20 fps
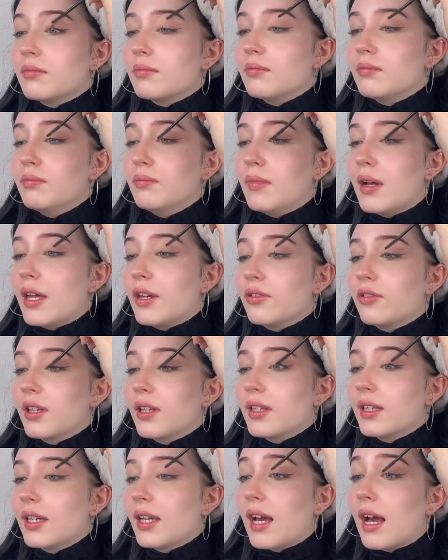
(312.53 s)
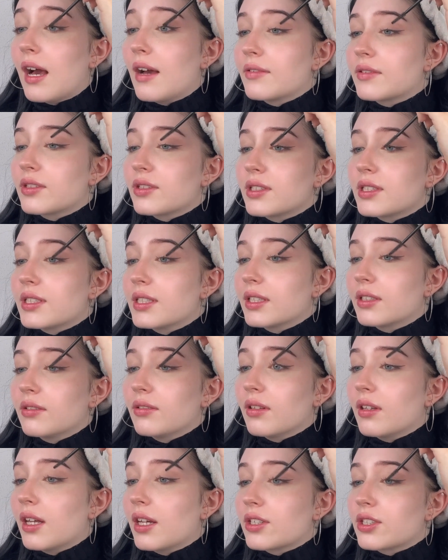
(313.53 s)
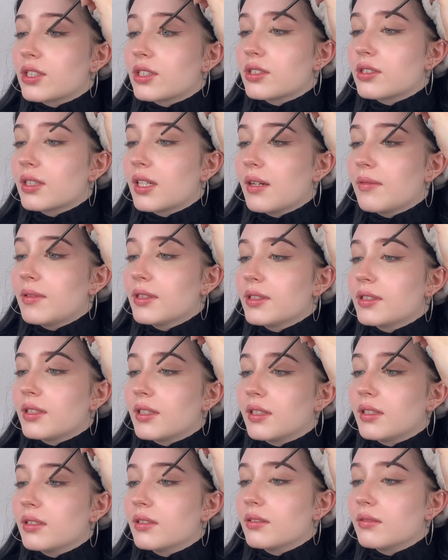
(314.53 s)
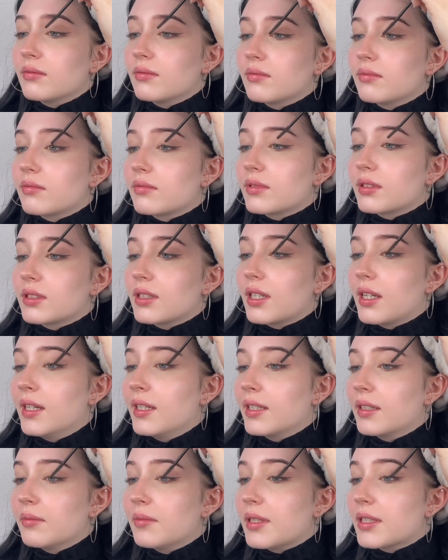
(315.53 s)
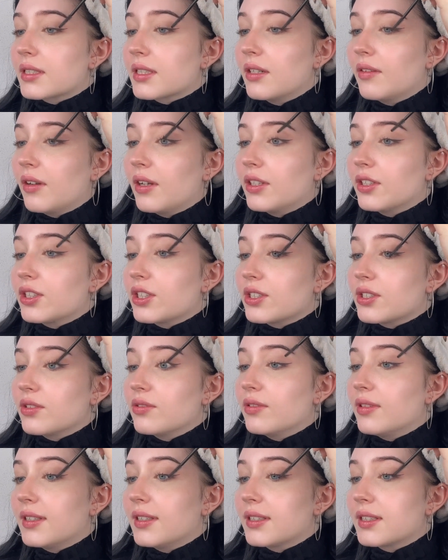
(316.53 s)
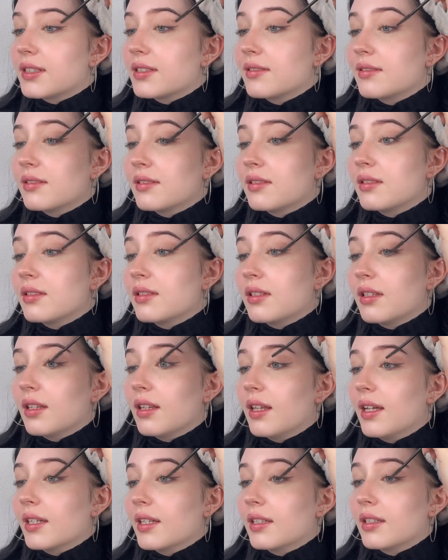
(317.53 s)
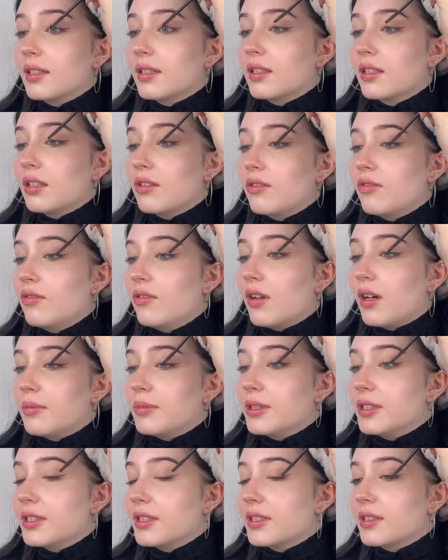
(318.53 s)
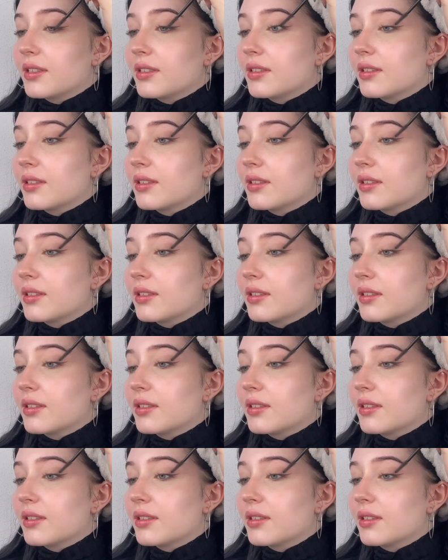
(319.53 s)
manually have to stick your lashes together, then take a mascara and just do this. Like, rub it